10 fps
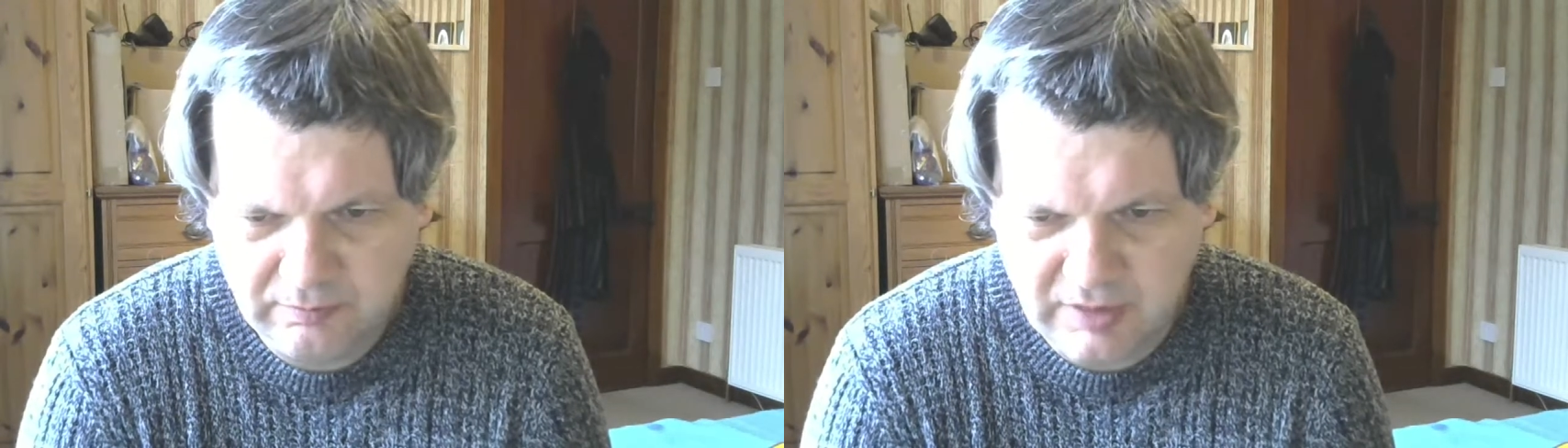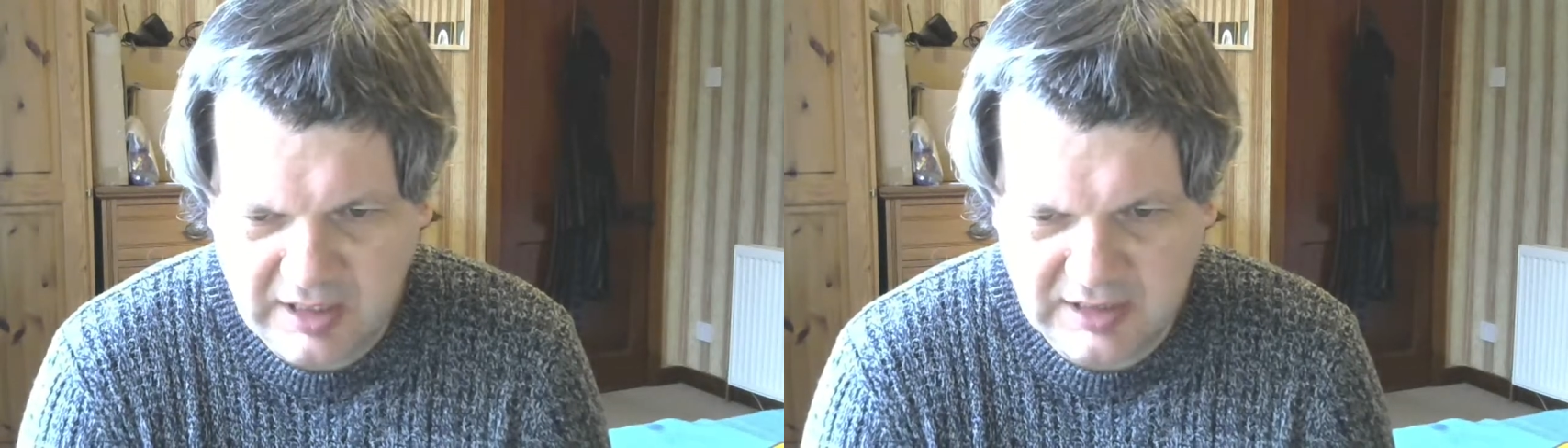
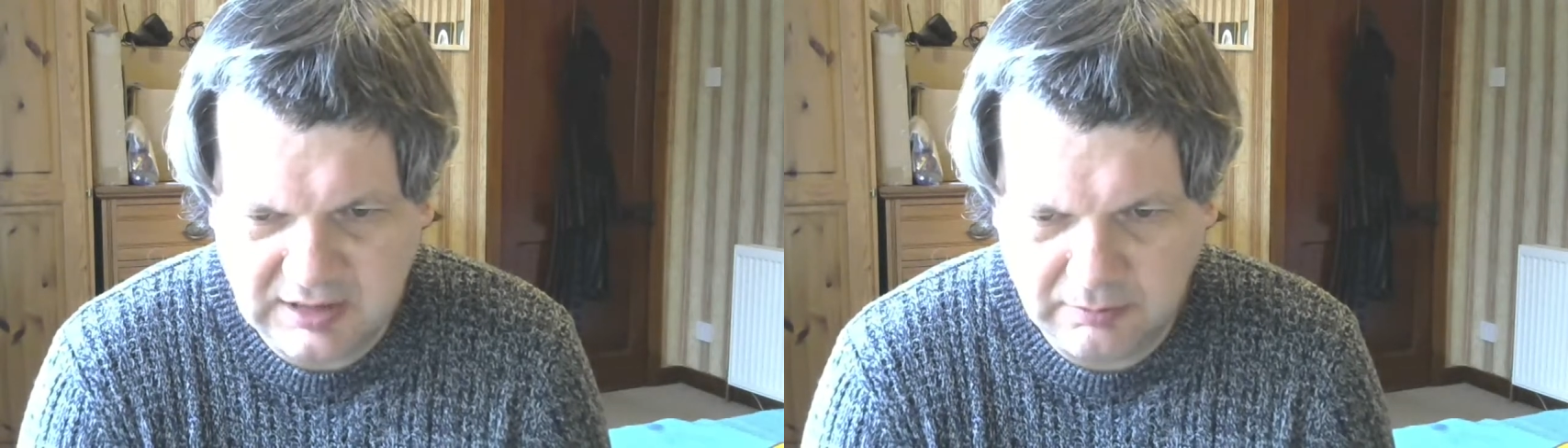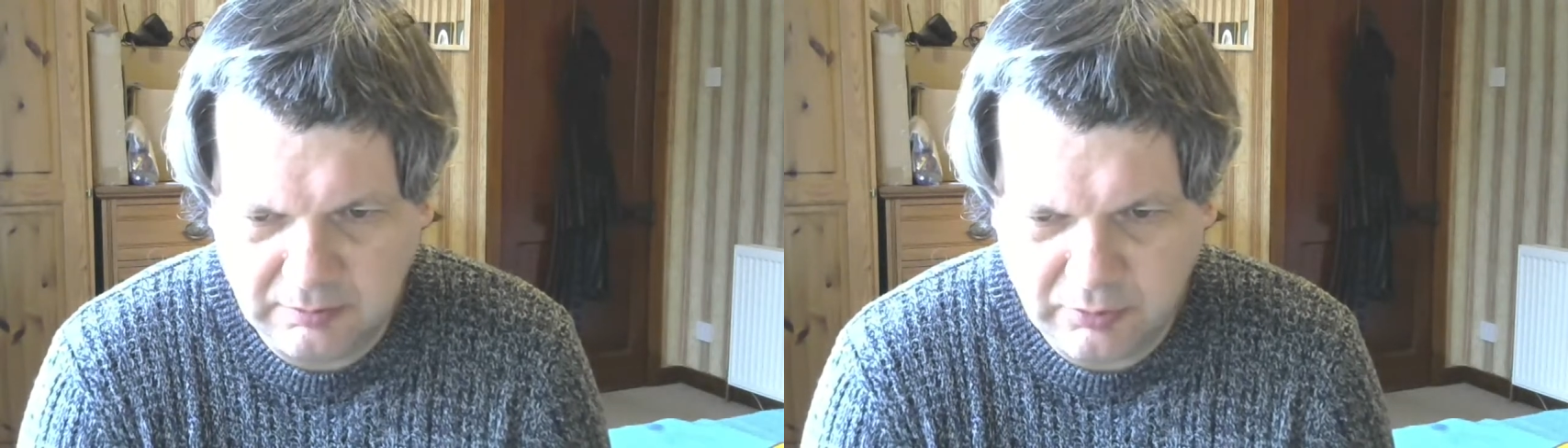
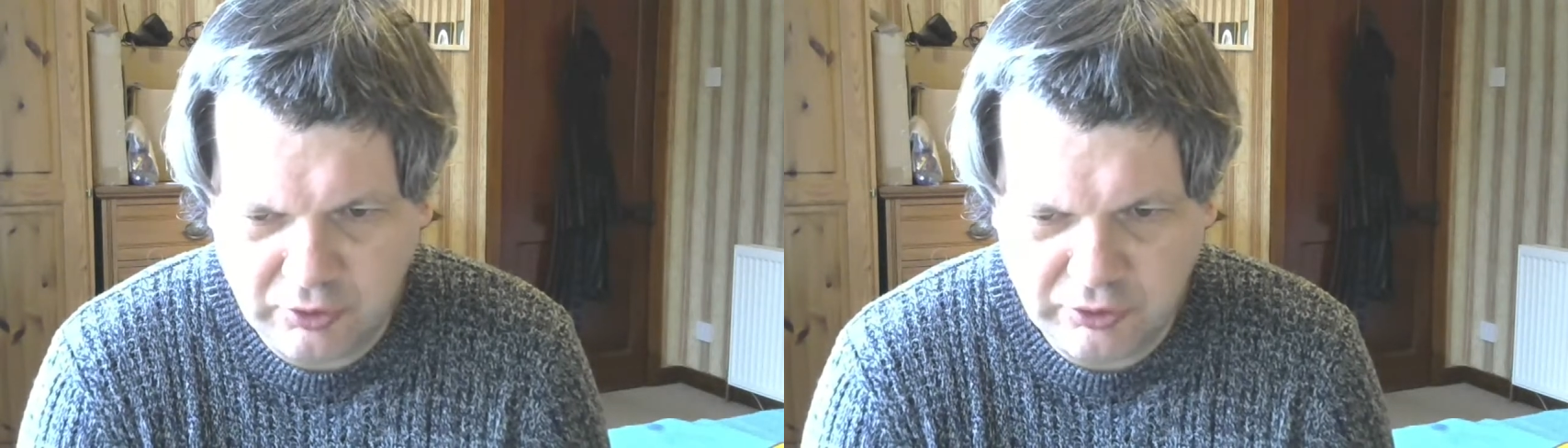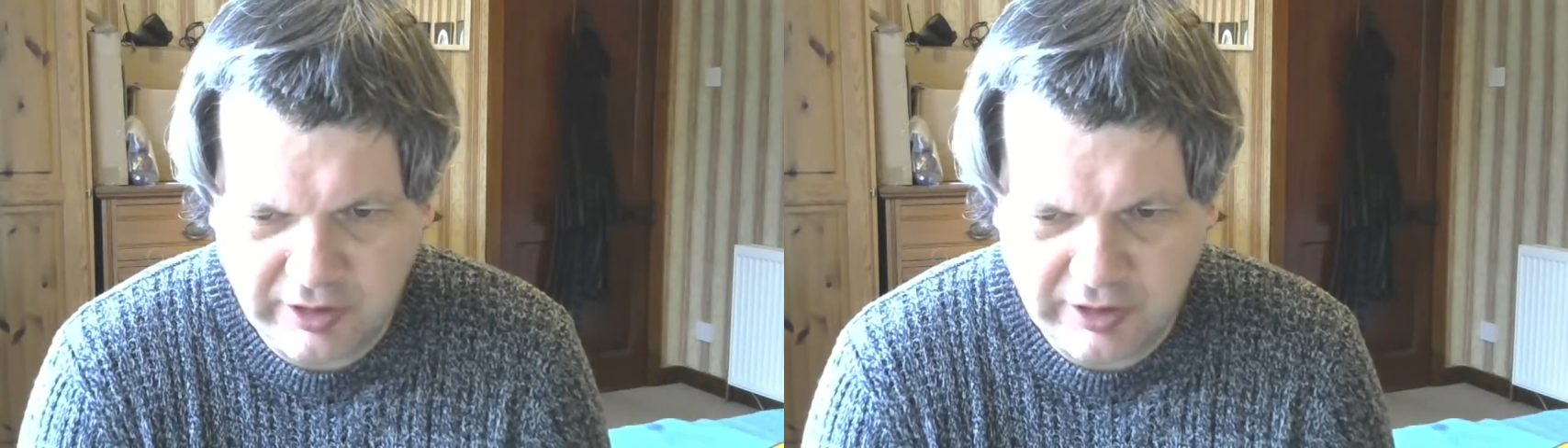place
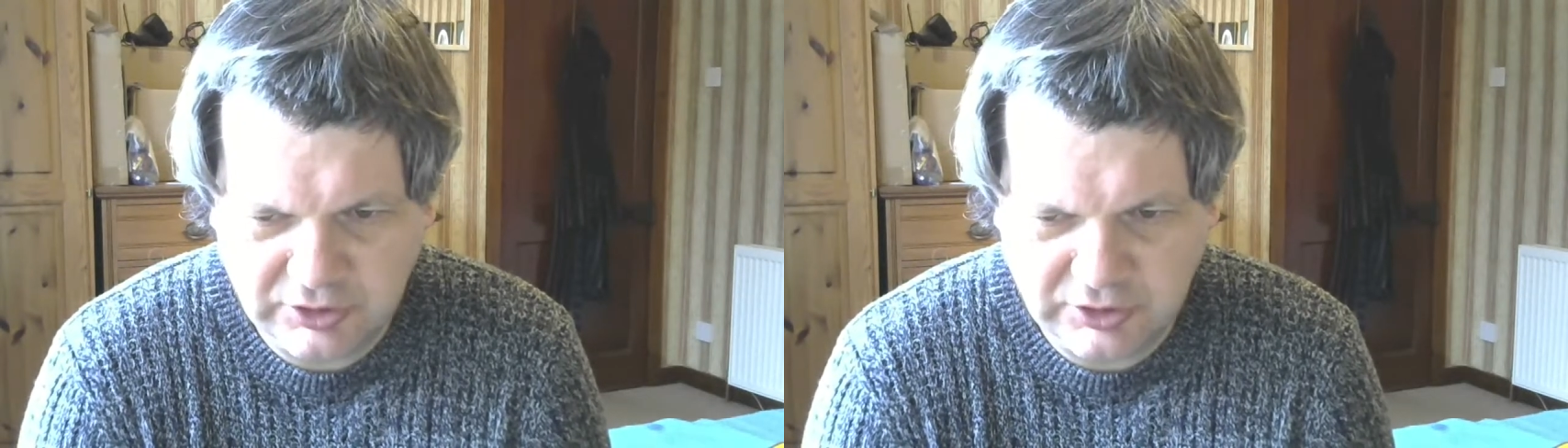portrait